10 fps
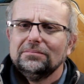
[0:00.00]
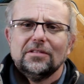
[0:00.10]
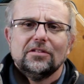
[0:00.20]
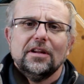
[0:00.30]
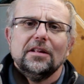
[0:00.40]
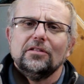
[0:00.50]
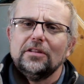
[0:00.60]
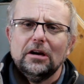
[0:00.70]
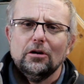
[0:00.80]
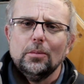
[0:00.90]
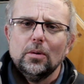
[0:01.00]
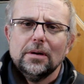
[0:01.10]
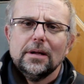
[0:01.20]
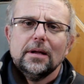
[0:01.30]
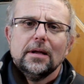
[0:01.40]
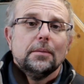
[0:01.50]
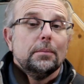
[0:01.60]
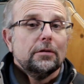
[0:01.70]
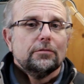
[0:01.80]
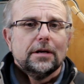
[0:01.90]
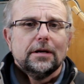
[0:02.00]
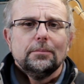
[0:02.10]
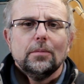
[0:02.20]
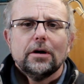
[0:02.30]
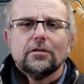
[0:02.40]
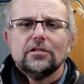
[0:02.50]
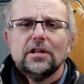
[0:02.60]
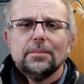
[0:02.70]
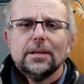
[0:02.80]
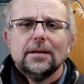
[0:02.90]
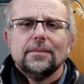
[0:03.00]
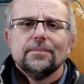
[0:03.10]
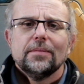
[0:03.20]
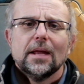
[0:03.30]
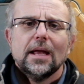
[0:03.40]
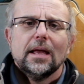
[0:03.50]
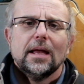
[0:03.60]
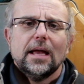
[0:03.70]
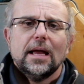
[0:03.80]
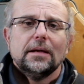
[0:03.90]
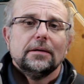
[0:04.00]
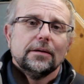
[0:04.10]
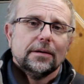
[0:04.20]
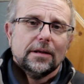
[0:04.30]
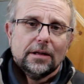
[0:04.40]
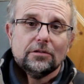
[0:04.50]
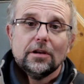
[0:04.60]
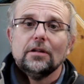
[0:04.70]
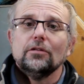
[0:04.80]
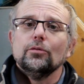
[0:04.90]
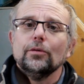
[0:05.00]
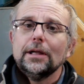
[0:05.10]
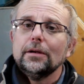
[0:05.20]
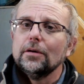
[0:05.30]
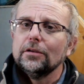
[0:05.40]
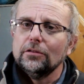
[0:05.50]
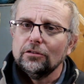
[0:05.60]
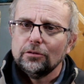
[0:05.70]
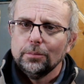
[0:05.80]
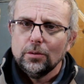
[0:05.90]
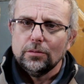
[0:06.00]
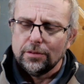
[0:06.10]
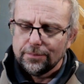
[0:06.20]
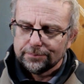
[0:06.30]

sounds terrible, but run it in micro stepping and it sounds really nice and smooth.